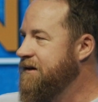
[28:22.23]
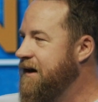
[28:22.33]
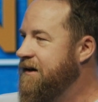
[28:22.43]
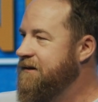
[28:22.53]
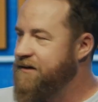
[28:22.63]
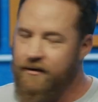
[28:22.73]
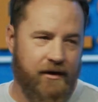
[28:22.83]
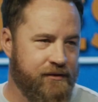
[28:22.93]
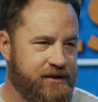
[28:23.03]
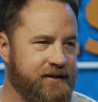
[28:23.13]
that
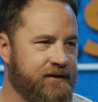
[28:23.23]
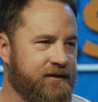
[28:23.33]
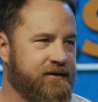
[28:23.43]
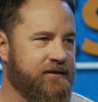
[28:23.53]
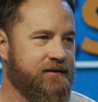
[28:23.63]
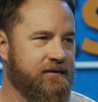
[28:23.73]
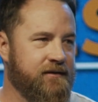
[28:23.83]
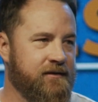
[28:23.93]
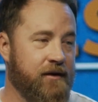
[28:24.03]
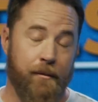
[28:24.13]
don't know Jesus
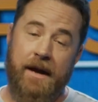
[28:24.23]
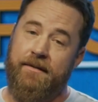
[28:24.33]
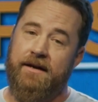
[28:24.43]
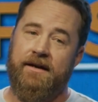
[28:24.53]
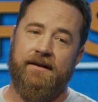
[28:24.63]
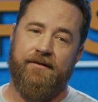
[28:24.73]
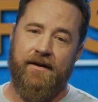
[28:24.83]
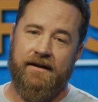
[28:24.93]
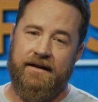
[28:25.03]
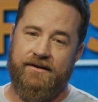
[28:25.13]
or maybe at the
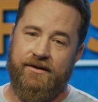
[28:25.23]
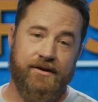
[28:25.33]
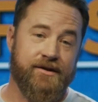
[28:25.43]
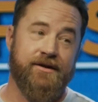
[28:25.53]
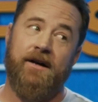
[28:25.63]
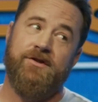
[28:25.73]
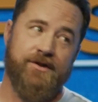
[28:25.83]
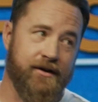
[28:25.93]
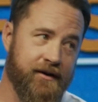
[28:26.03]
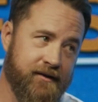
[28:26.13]
very least, you're just not
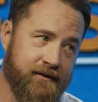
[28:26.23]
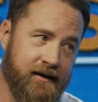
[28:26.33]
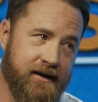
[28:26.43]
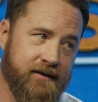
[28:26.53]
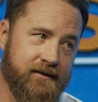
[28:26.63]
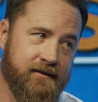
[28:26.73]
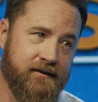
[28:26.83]
sure, right?